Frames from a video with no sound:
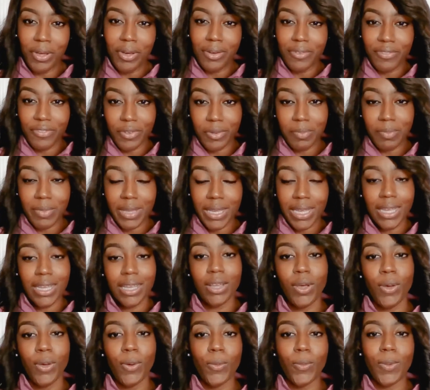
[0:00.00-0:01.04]
For
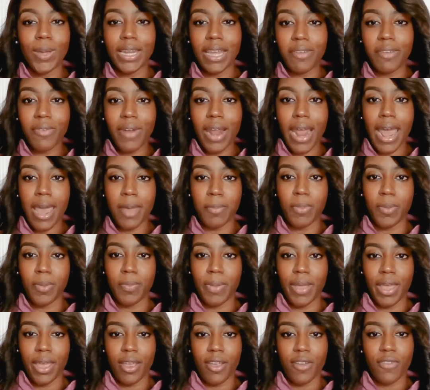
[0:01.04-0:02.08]
me, whenever I
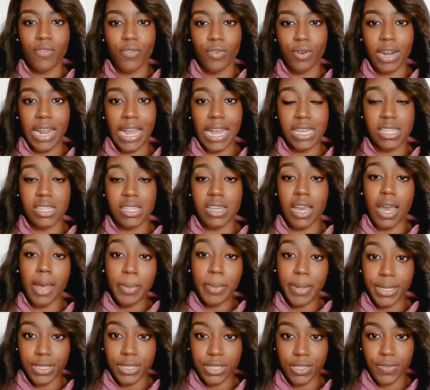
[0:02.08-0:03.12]
prepare for a job
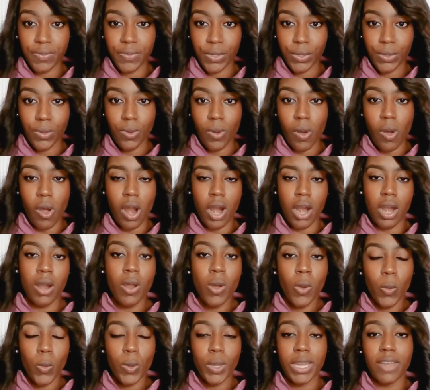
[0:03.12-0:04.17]
interview or
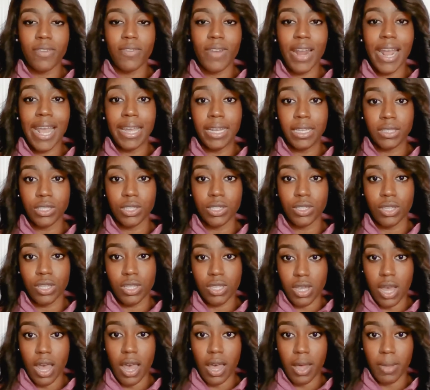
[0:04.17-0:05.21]
whenever I enter the
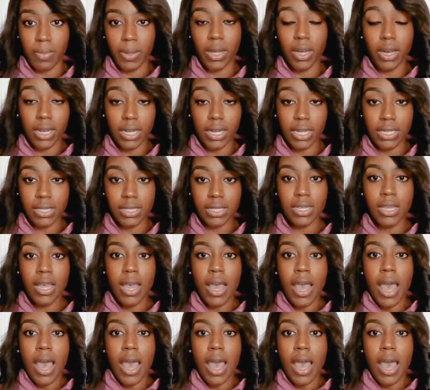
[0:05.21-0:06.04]
job hunt,